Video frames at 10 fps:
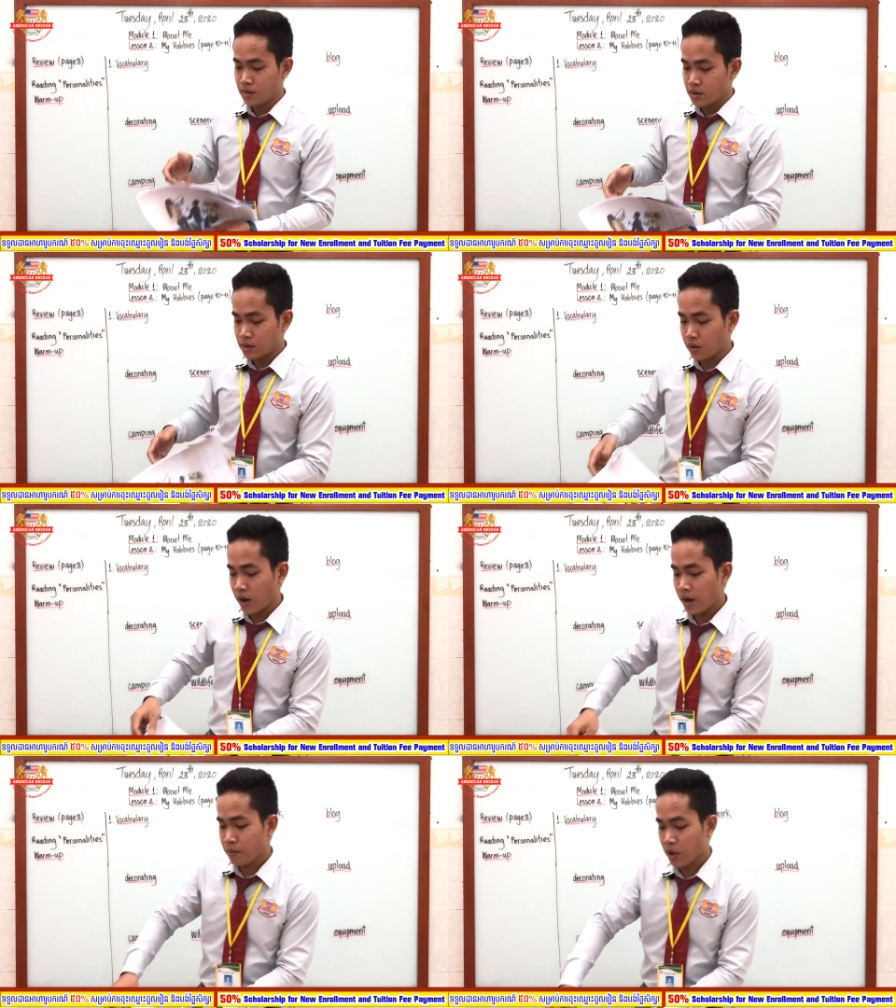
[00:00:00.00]
So
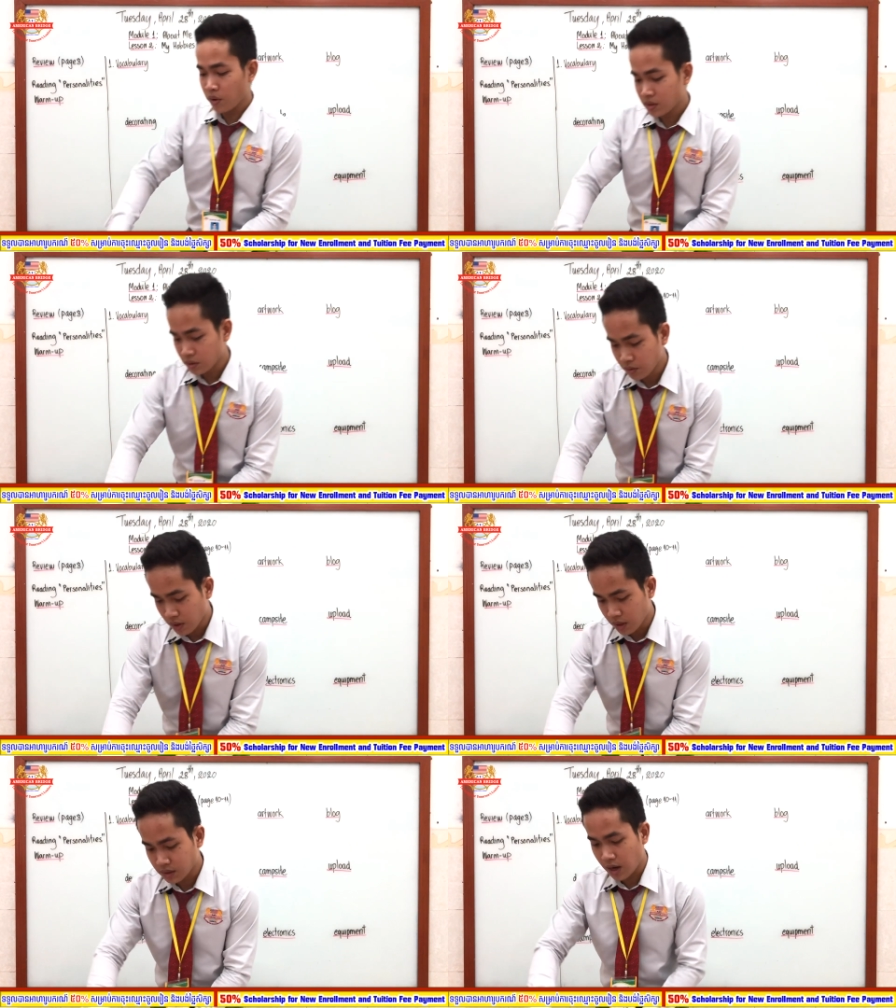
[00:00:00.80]
I am going
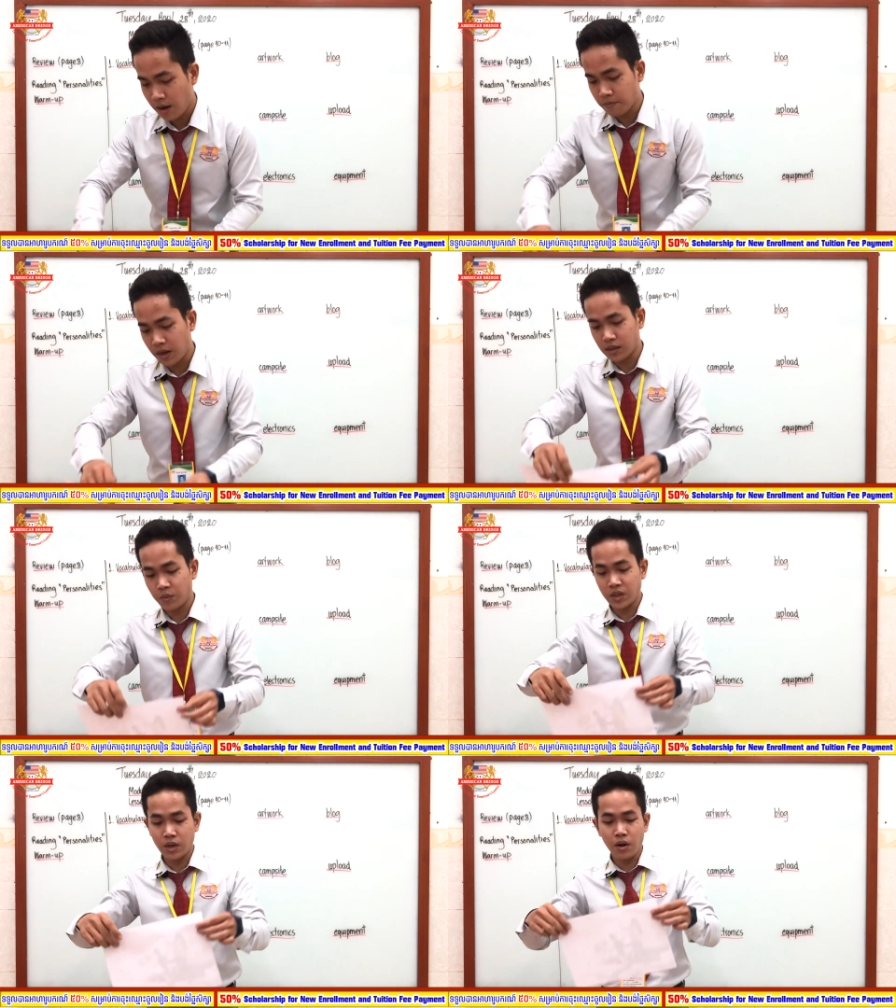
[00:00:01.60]
to tape this
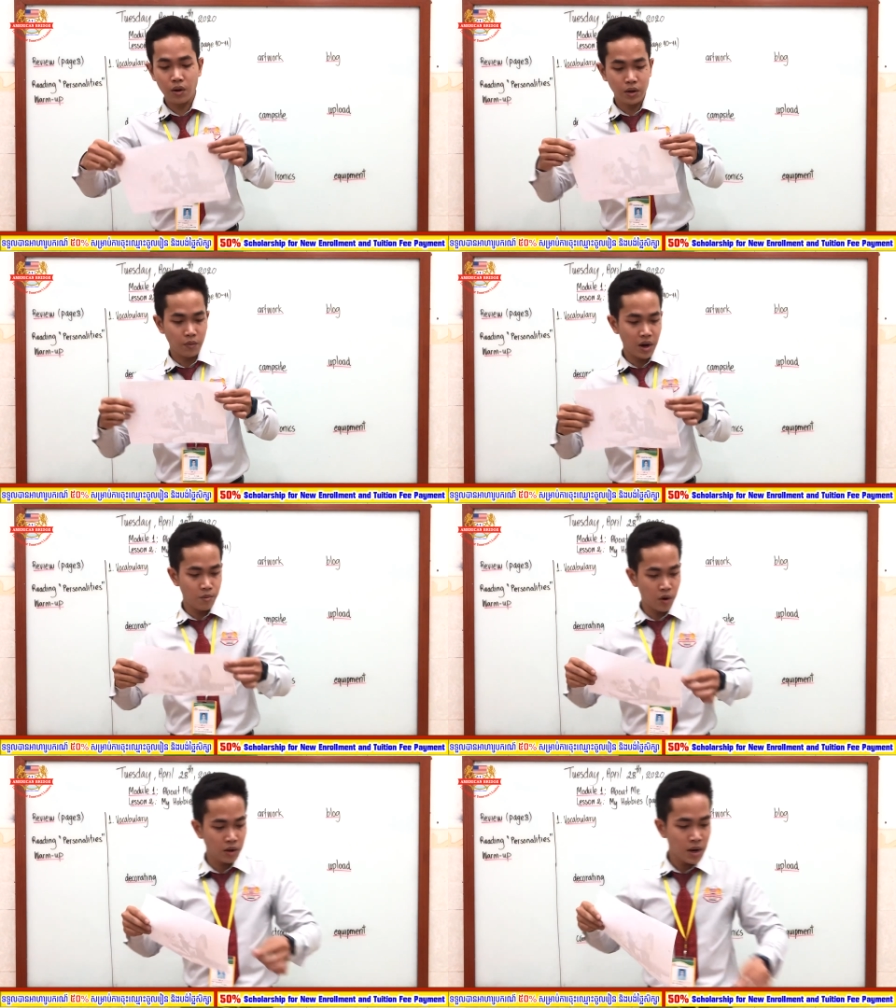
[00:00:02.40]
picture on the whiteboard